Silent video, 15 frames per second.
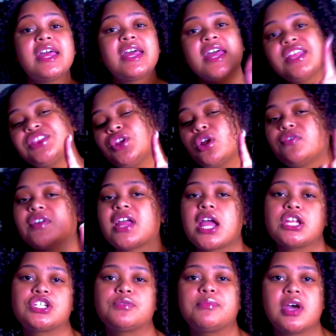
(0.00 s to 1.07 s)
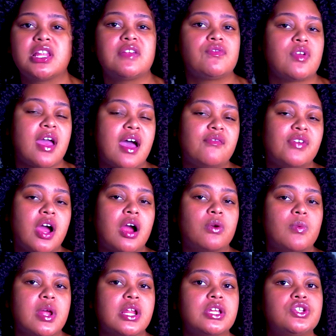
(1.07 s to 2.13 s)
Hit the notification bell if you have not
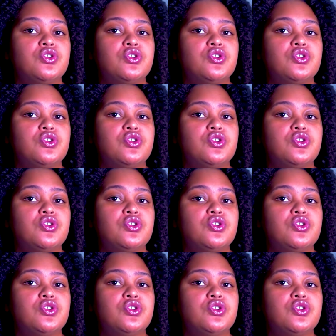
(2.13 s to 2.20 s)
already,